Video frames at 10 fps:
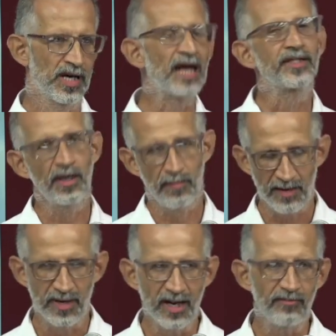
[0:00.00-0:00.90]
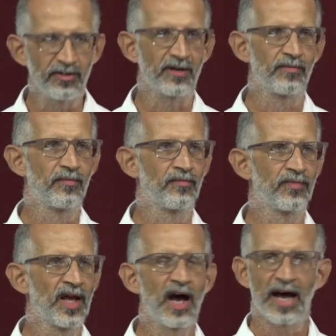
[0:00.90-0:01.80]
I see a bad behavior.
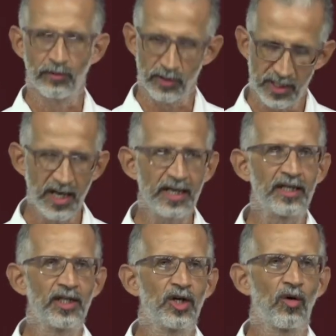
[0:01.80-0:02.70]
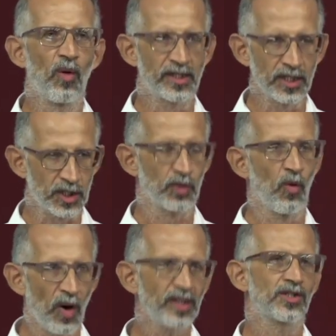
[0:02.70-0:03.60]
I don't say, what
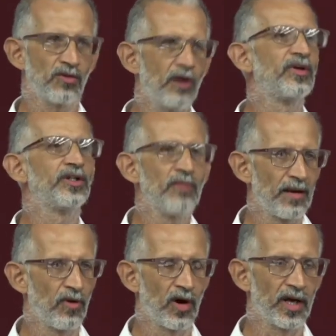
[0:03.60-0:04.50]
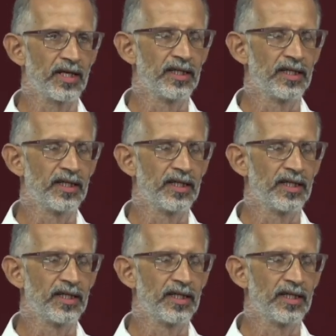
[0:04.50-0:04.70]
is wrong with you, my boy?